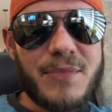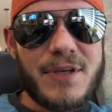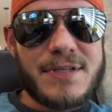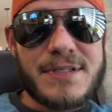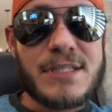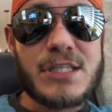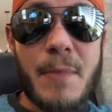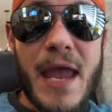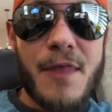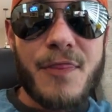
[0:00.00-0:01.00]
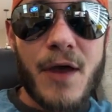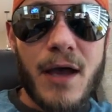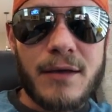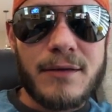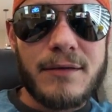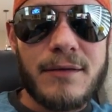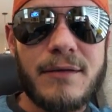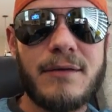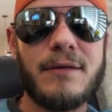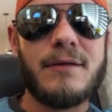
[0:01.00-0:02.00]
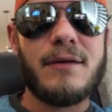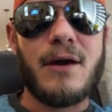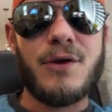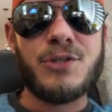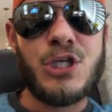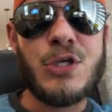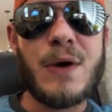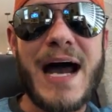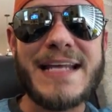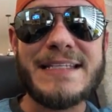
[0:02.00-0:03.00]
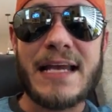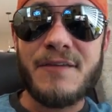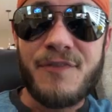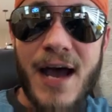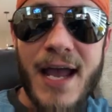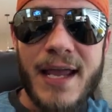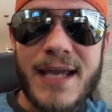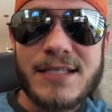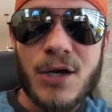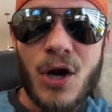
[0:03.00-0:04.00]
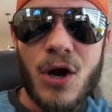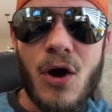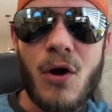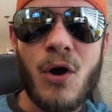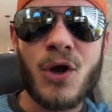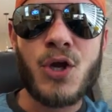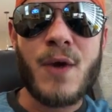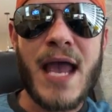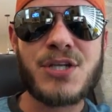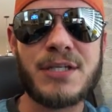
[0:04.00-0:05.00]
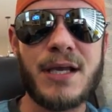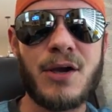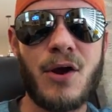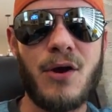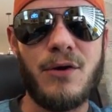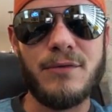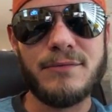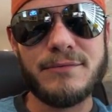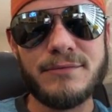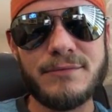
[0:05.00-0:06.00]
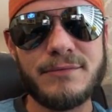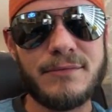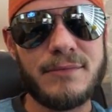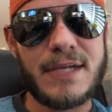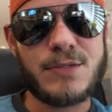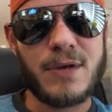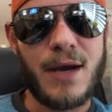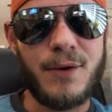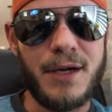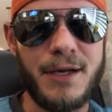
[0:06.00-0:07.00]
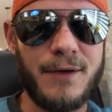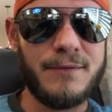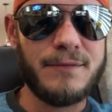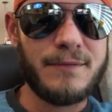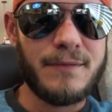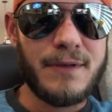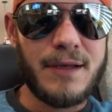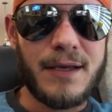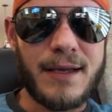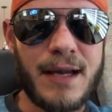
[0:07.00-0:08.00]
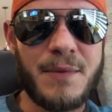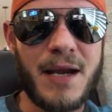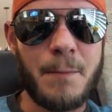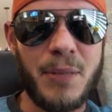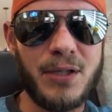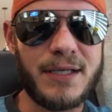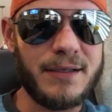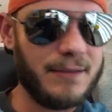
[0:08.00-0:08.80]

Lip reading: Samantha, do you identify as a girl or are you actually a girl? That's what I want to know. And I'm not a bully.